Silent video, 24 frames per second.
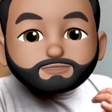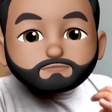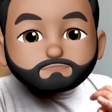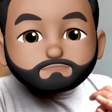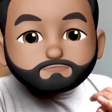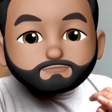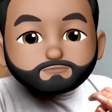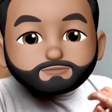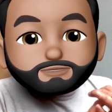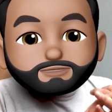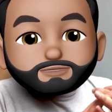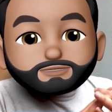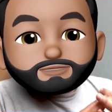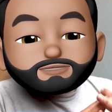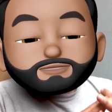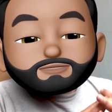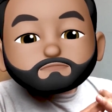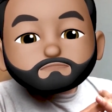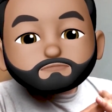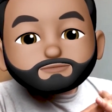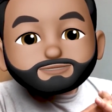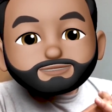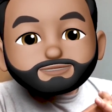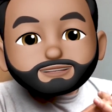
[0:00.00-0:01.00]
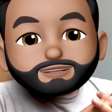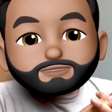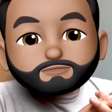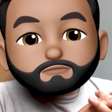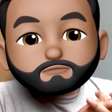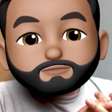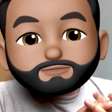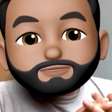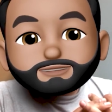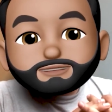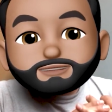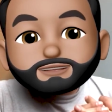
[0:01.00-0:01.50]
At first, this
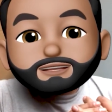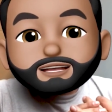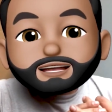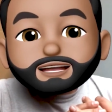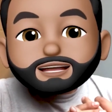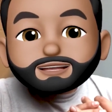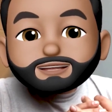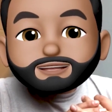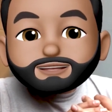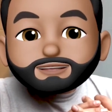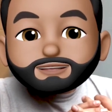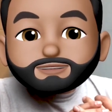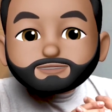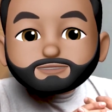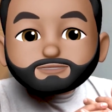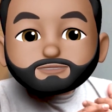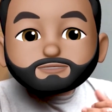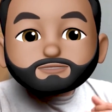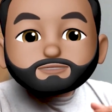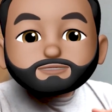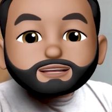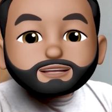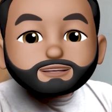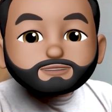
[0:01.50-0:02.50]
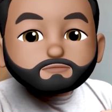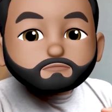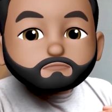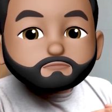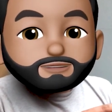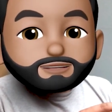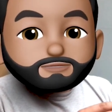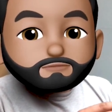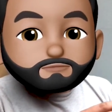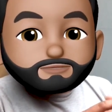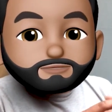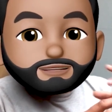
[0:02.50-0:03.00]
machine wasn't aligning. Like
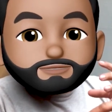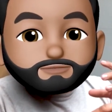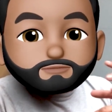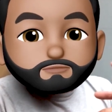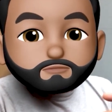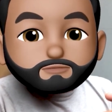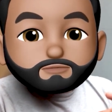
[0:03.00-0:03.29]
whenever